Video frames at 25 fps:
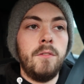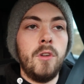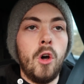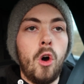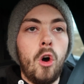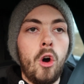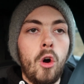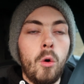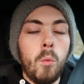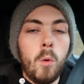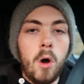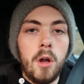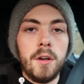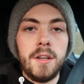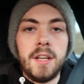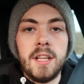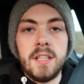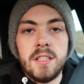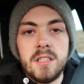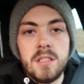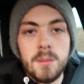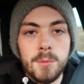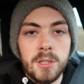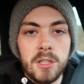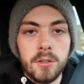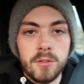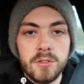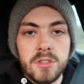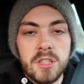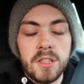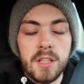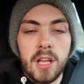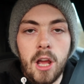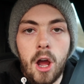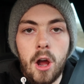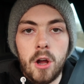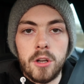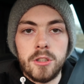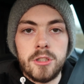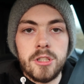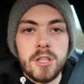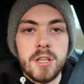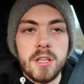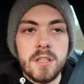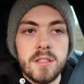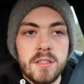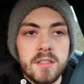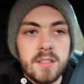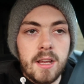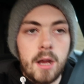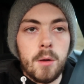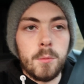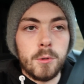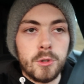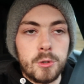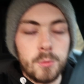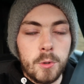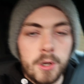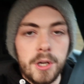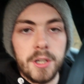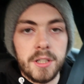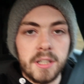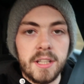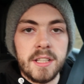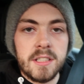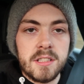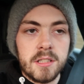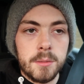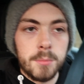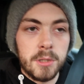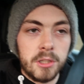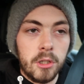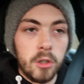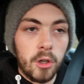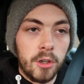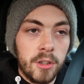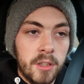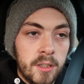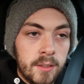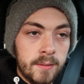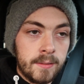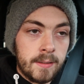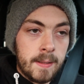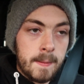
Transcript: know what needs to be done to the arches, how much work needs to be done,